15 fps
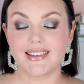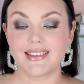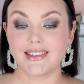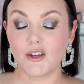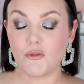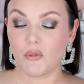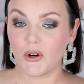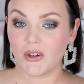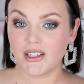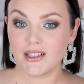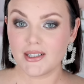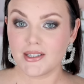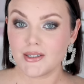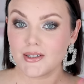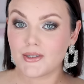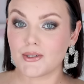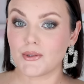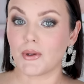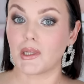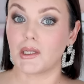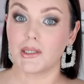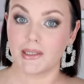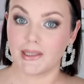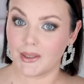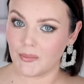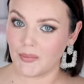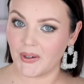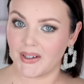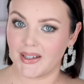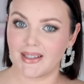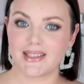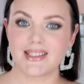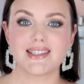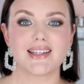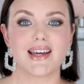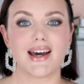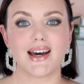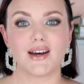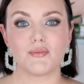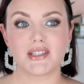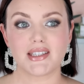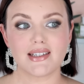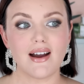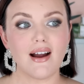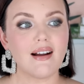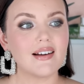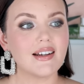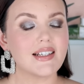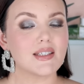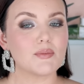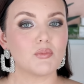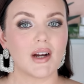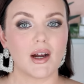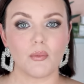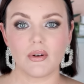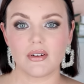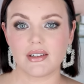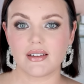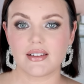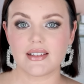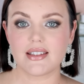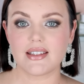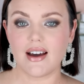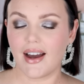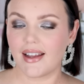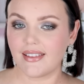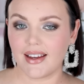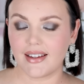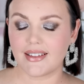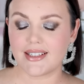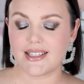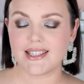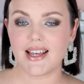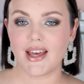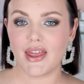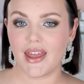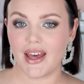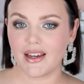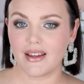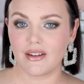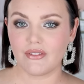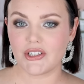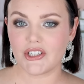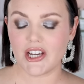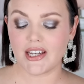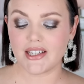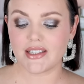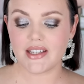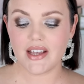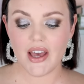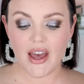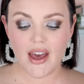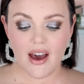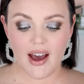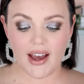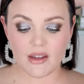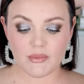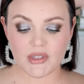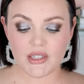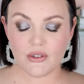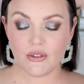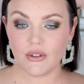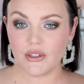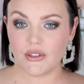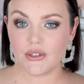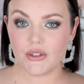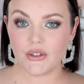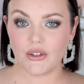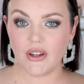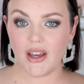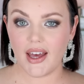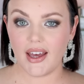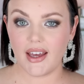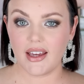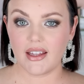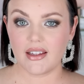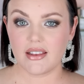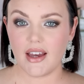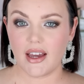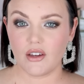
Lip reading: lip products, so a lot of lip products, mascaras, brow products, eyeliners, that kind of a jazz. I'm still going to do a